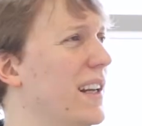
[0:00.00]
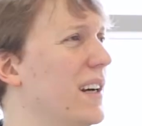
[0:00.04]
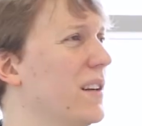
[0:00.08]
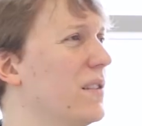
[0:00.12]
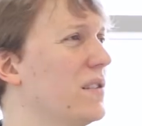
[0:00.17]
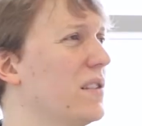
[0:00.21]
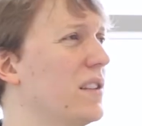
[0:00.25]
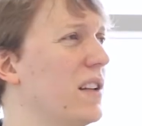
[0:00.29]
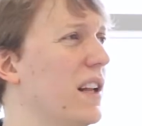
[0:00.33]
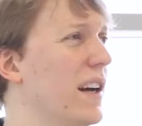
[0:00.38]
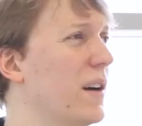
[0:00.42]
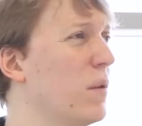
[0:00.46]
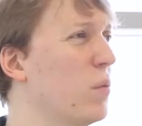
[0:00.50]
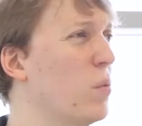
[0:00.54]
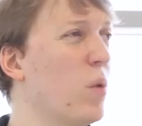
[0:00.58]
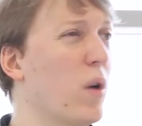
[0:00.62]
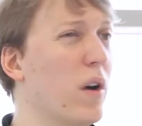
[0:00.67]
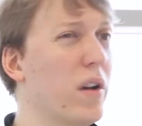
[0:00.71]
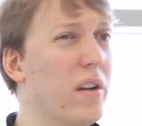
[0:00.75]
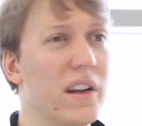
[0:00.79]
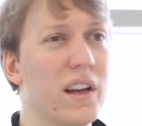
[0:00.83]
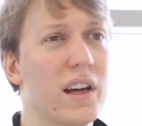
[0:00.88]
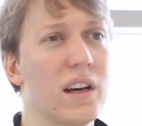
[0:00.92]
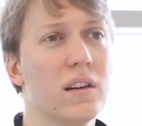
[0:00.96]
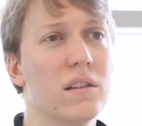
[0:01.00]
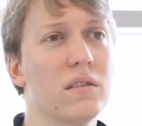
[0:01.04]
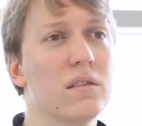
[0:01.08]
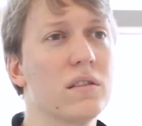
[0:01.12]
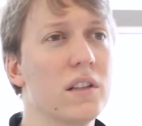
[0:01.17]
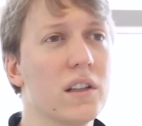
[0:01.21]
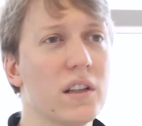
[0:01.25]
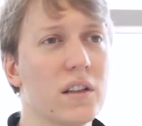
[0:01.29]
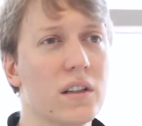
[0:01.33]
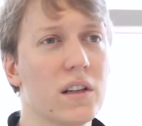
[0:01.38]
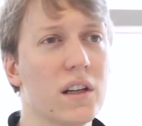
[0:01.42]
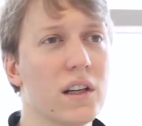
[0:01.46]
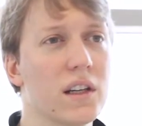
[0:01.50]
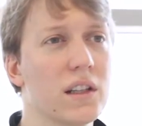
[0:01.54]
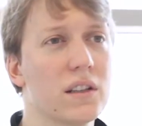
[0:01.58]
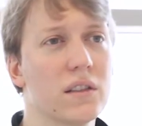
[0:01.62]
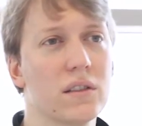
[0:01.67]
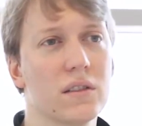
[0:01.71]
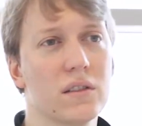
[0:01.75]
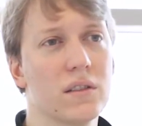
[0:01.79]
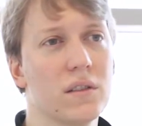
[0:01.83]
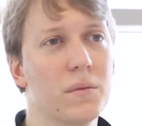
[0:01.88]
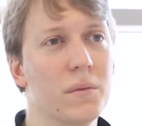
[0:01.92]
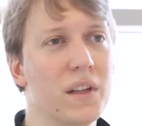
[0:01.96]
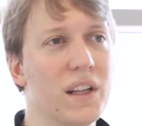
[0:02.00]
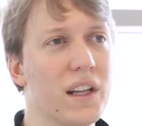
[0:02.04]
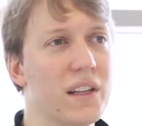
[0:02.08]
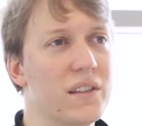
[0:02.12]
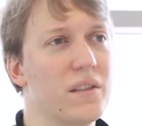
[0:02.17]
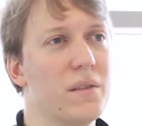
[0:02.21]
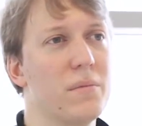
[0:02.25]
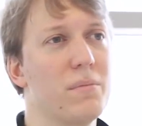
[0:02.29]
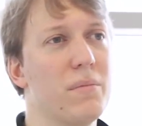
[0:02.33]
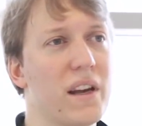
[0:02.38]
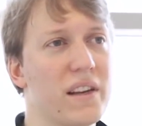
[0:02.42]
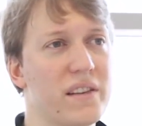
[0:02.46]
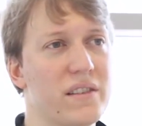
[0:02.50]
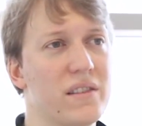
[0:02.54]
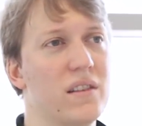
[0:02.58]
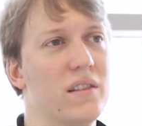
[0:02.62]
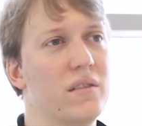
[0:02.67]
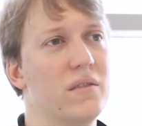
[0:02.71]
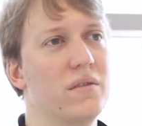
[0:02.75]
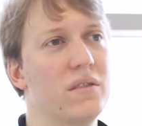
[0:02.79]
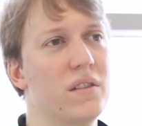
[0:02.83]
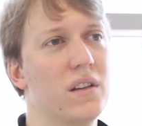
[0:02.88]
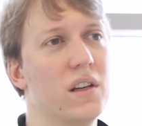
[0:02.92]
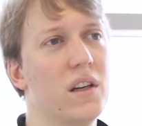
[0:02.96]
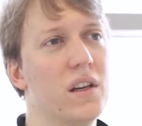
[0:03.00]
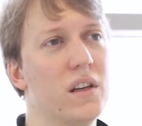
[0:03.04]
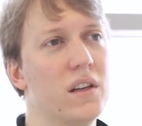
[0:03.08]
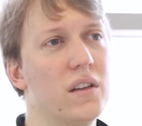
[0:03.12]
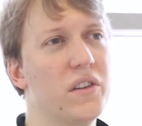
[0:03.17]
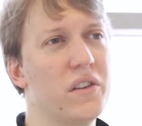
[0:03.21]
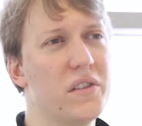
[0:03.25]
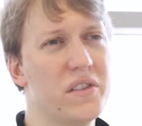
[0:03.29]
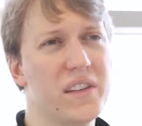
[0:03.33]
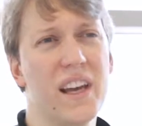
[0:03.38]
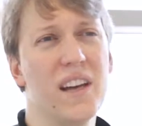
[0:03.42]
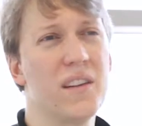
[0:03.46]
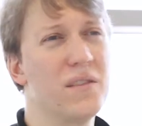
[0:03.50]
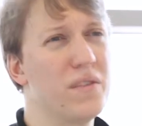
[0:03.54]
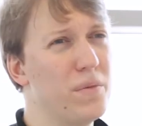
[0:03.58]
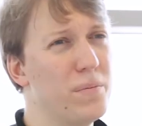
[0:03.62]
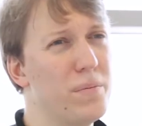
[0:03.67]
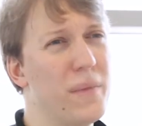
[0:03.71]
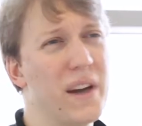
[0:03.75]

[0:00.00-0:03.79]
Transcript: down to like one now. You know, like, I mean, that's a massive, you save